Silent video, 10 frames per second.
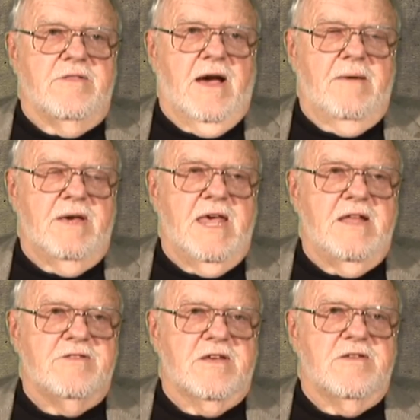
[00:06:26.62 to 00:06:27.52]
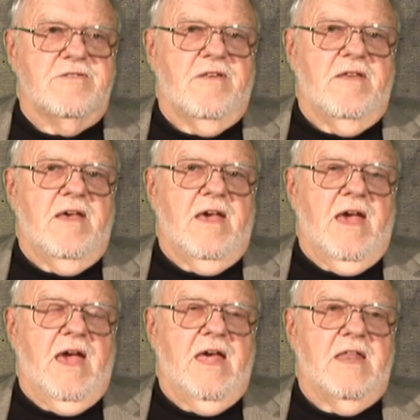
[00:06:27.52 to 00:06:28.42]
dominates us
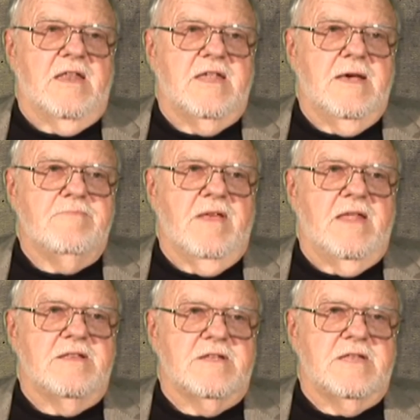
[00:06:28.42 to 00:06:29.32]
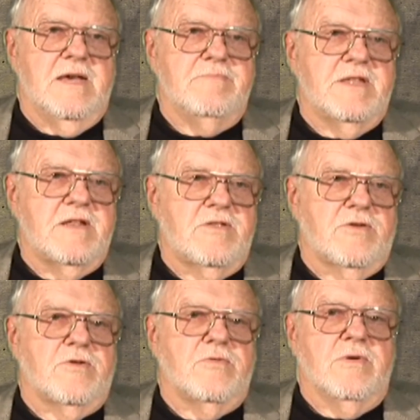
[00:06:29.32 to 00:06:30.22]
and is attempting
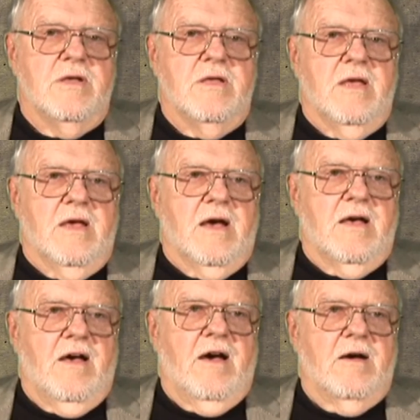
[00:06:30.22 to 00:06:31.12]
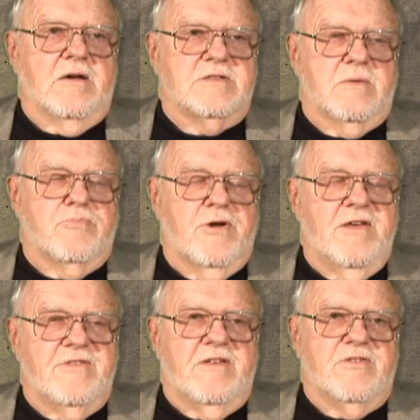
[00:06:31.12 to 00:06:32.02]
to
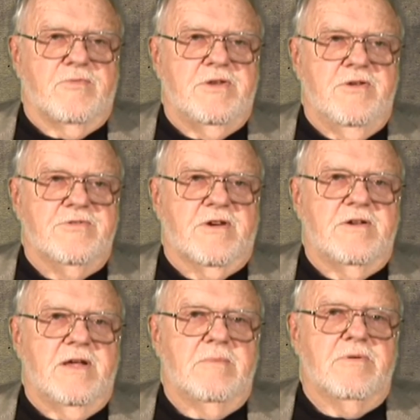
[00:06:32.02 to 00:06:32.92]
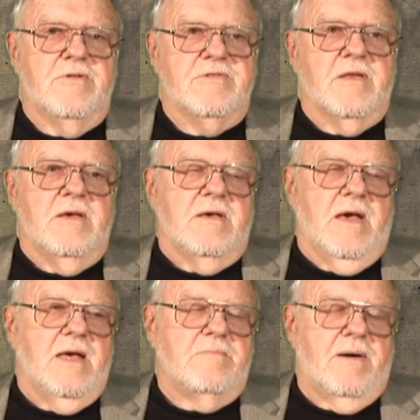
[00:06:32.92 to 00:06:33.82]
suppress us, reduce our numbers,
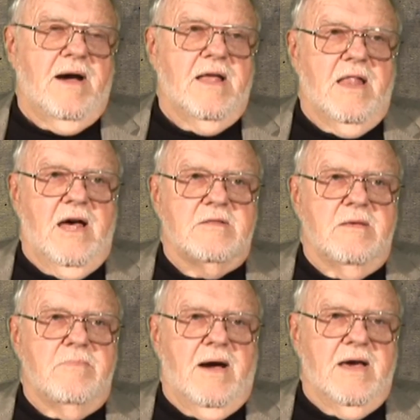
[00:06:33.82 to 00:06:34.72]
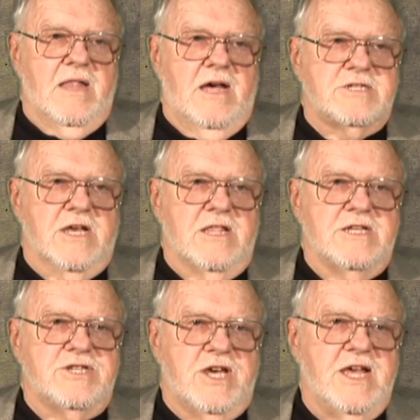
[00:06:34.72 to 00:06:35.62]
and
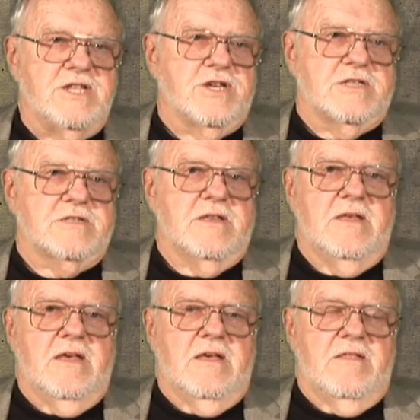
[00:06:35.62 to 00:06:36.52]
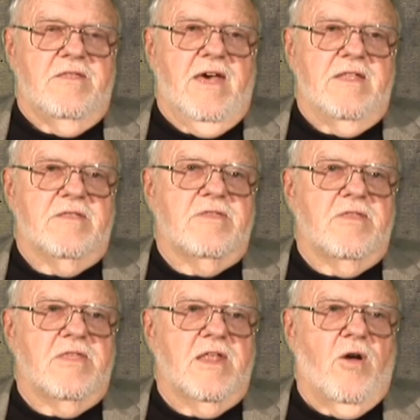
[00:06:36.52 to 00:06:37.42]
biologically change us.
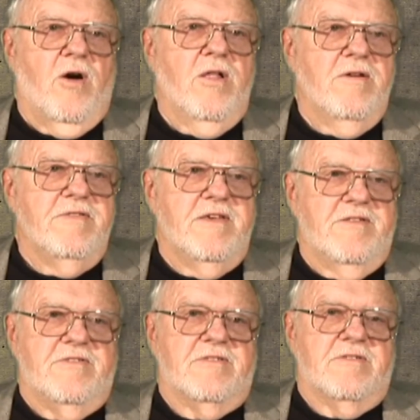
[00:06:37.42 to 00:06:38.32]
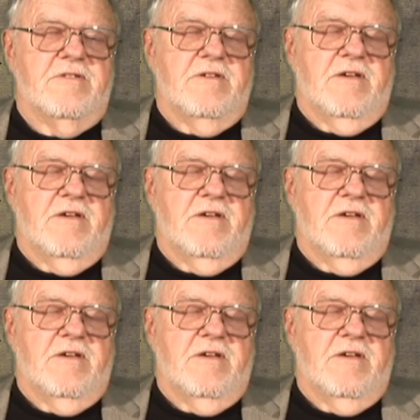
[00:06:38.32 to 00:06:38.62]
That all of this